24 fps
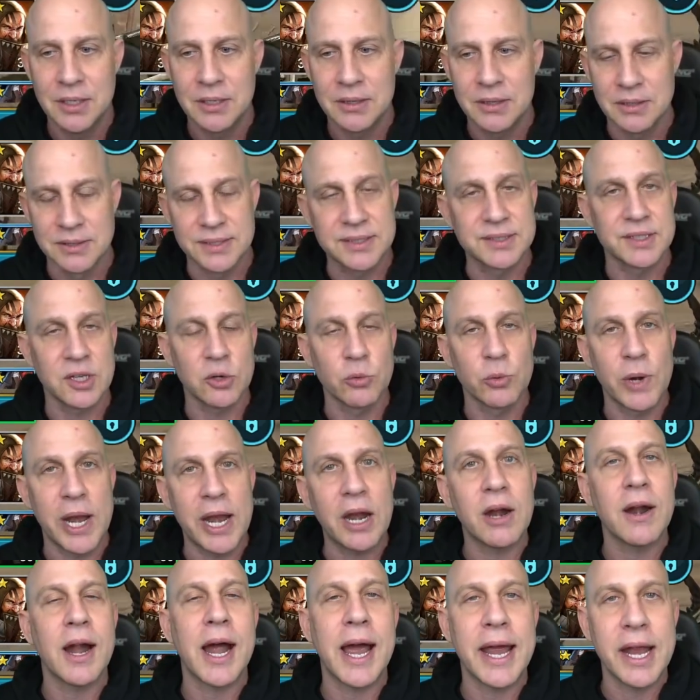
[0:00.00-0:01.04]
This is a
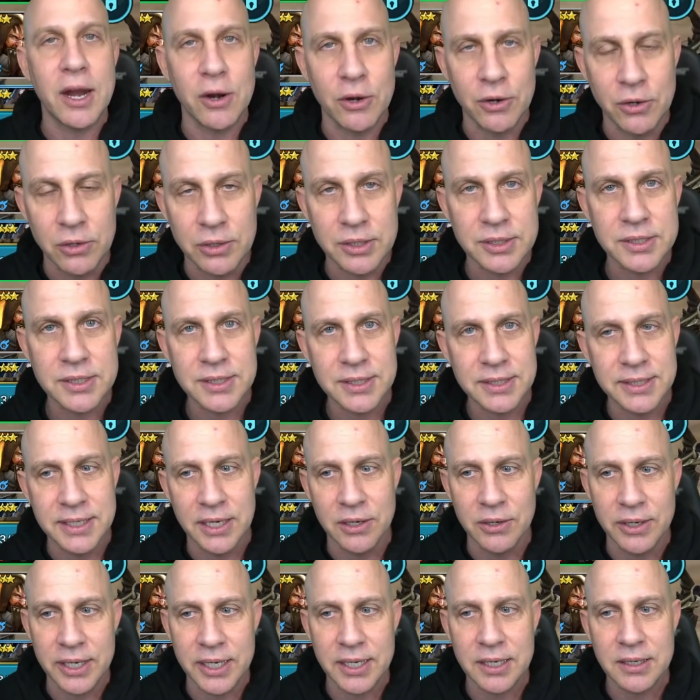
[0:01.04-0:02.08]
rare I earned
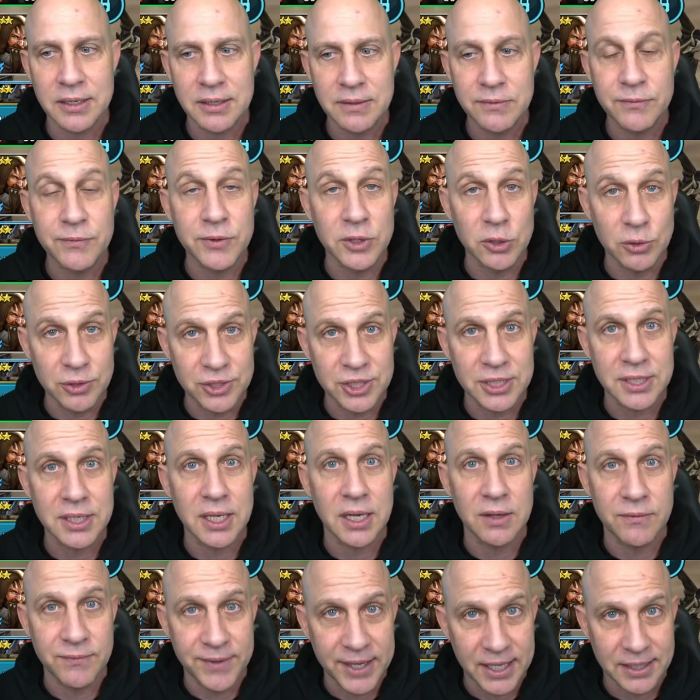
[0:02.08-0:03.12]
during fusion
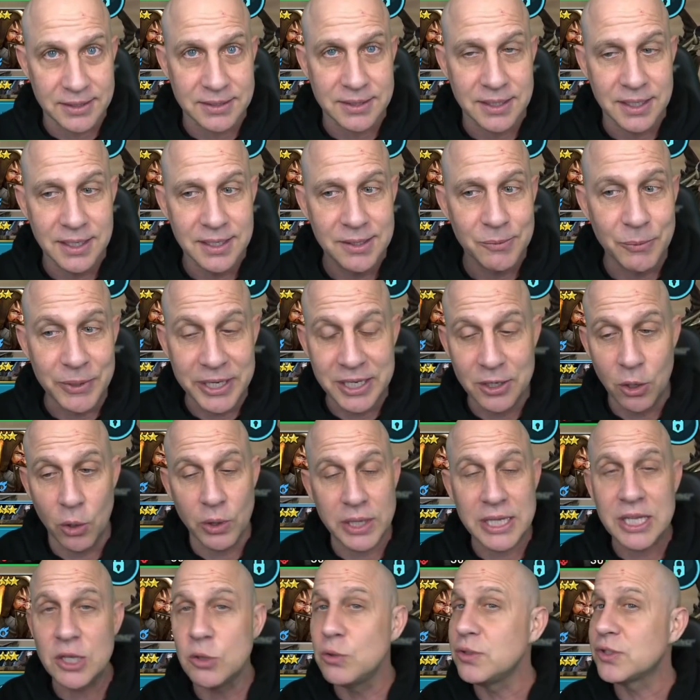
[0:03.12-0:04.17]
event. We can
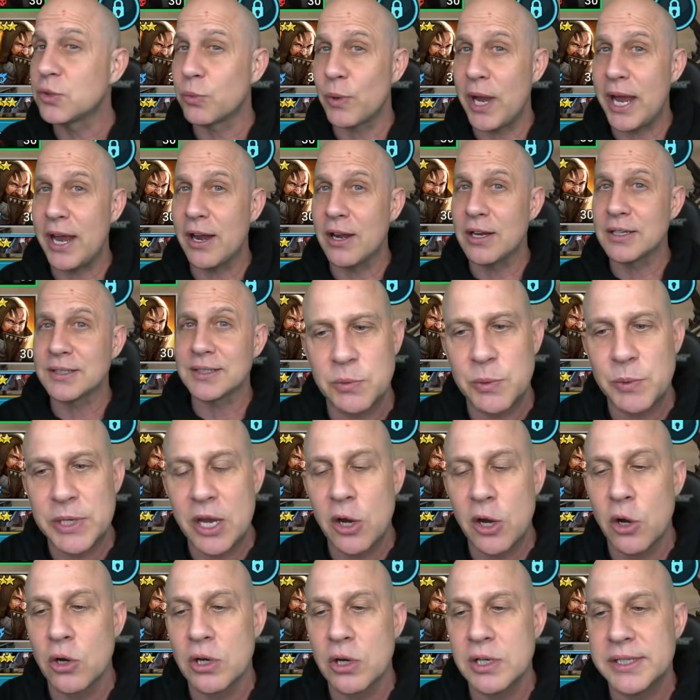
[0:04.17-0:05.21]
only use rares we
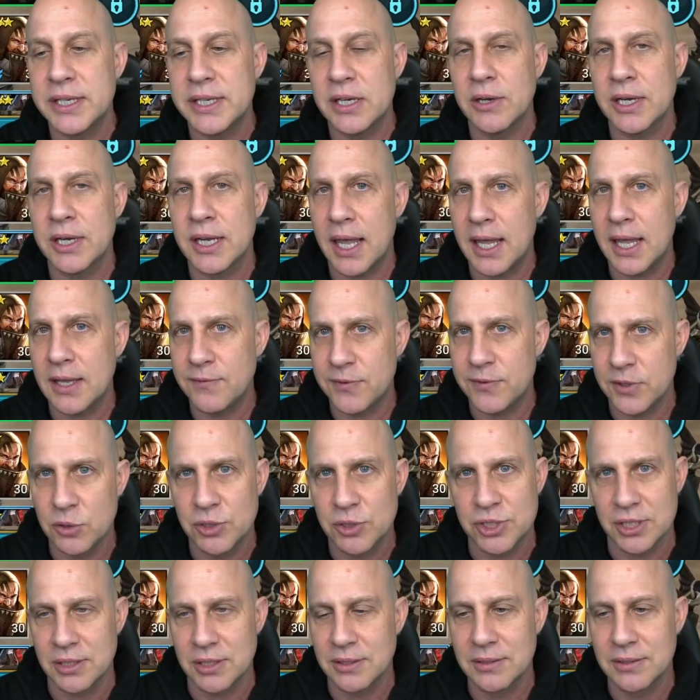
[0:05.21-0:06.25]
earn during a
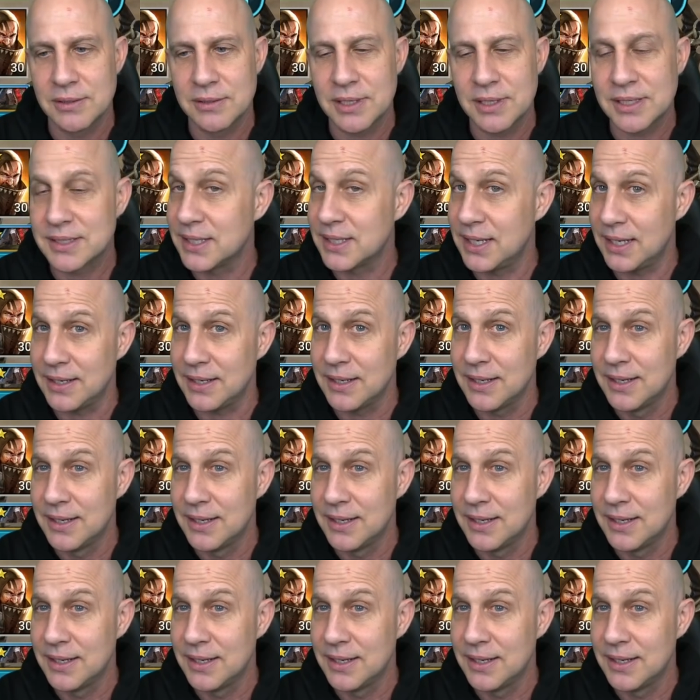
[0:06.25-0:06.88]
fusion. That's it.